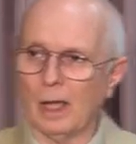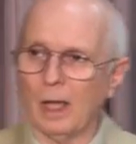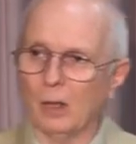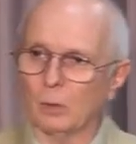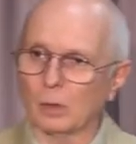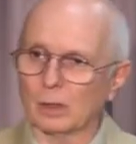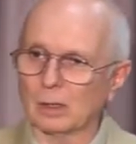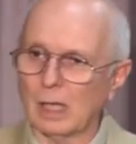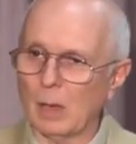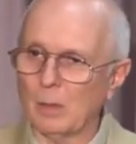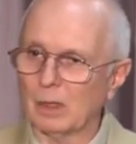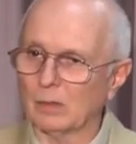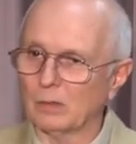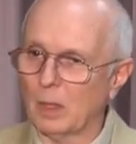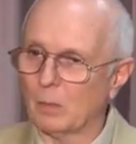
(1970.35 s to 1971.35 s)
out were
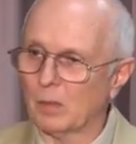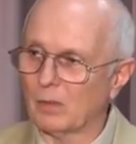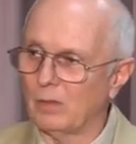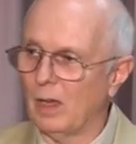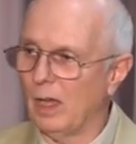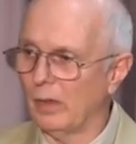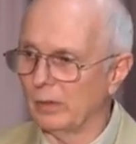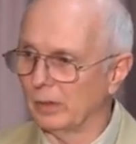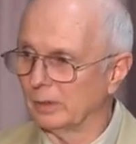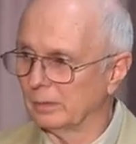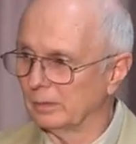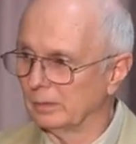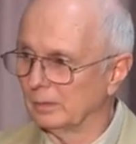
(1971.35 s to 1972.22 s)
coming from the Father.